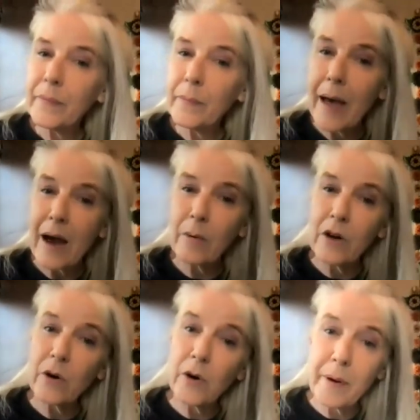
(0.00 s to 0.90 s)
back when
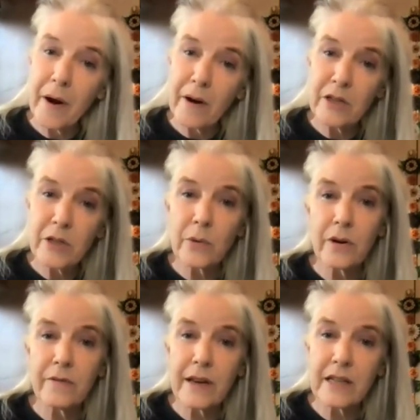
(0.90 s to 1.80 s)
her parents, who were
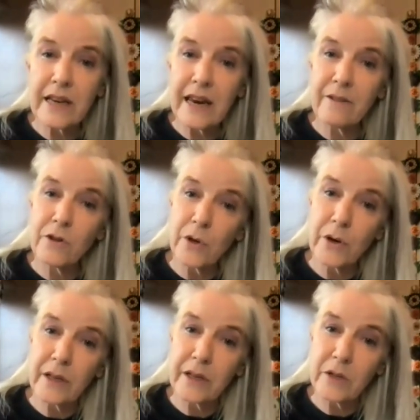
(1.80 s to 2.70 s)
investigative
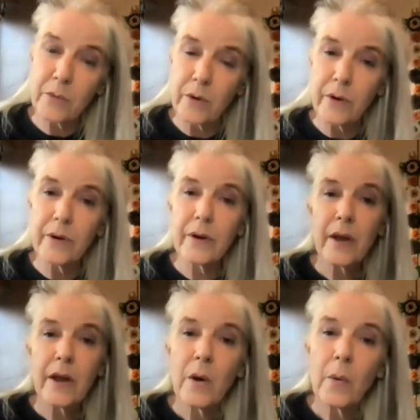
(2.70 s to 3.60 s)
journalists, were
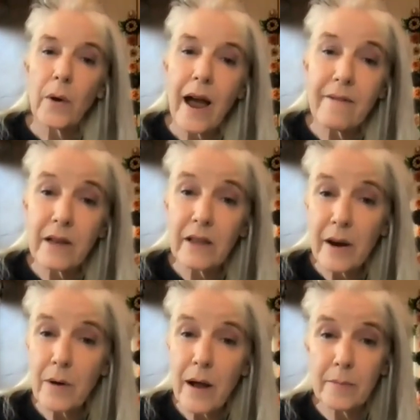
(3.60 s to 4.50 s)
having a
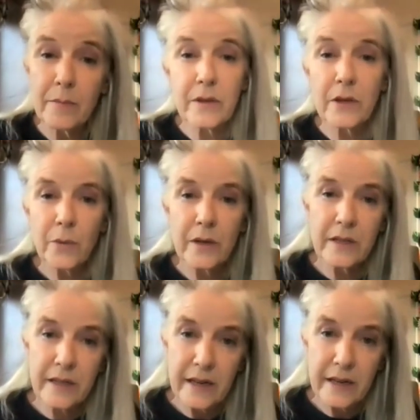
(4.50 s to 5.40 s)
lot of problems in the Twin
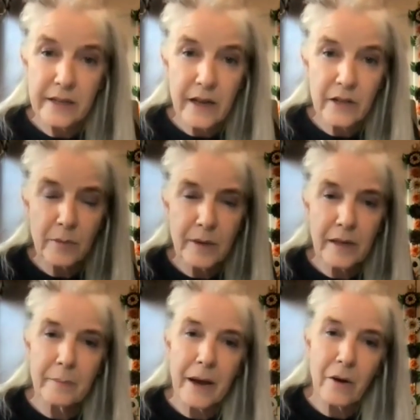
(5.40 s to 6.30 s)
Cities.
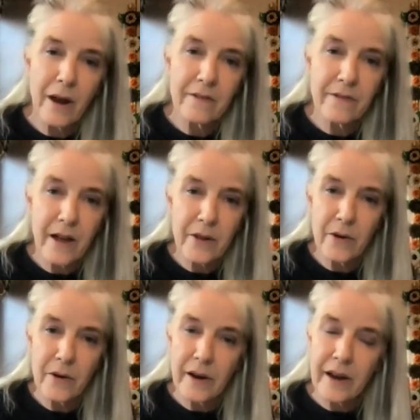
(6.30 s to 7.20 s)
Ultimately, my
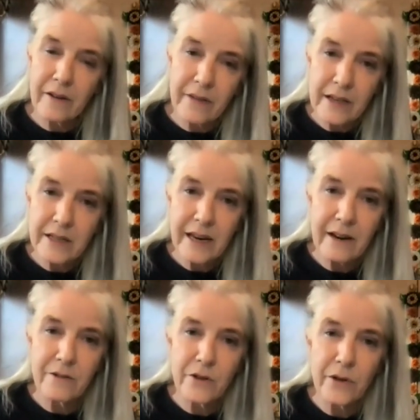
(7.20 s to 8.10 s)
grandfather, an
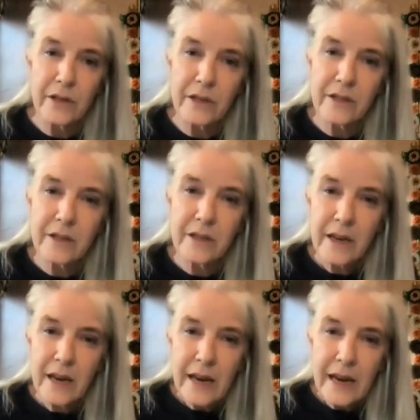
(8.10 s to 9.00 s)
investigative journalist
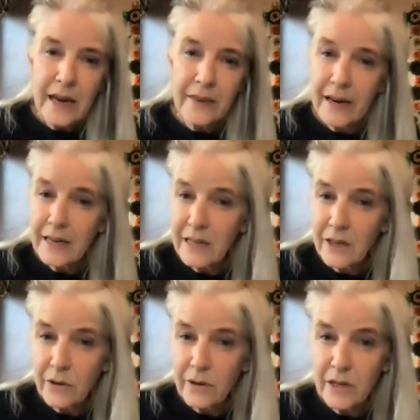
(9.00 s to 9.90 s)
in the
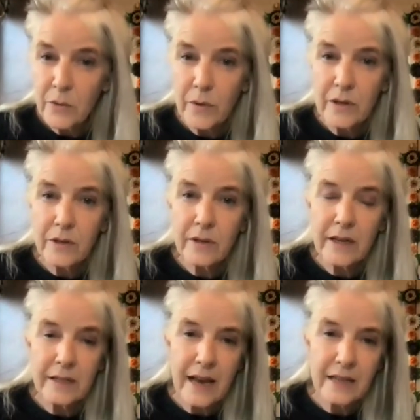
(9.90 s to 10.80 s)
1930s, was
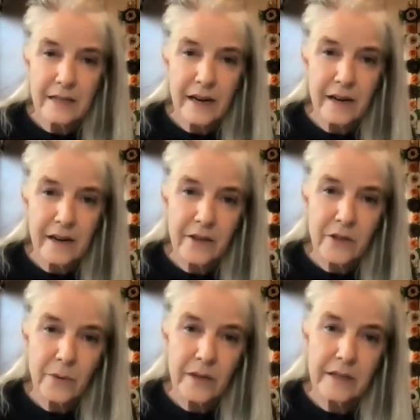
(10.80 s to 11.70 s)
assassinated in the
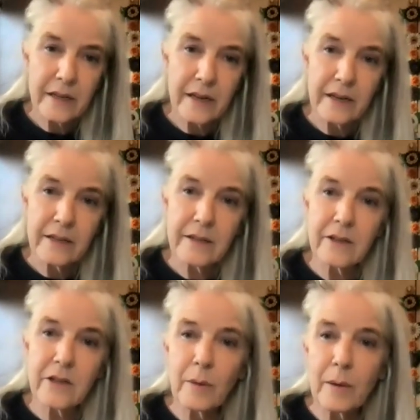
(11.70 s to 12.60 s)
Twin Cities. And
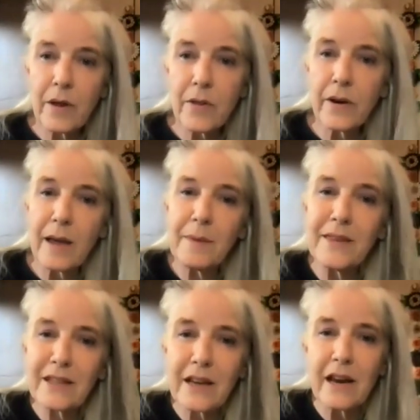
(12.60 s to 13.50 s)
so my brother and I made
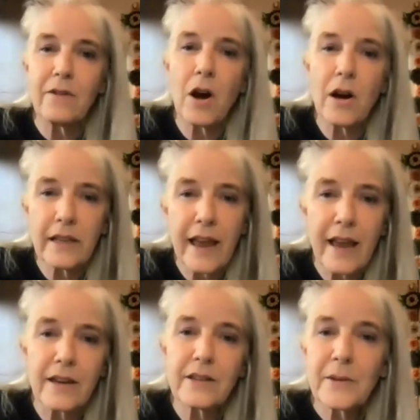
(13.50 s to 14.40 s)
this kind of
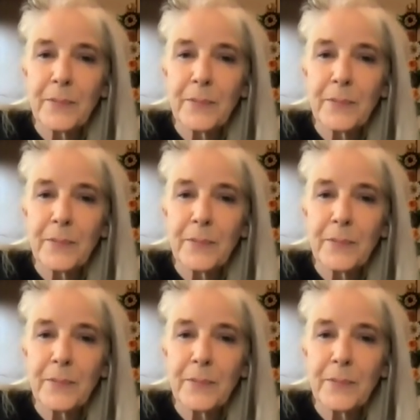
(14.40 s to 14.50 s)
heartland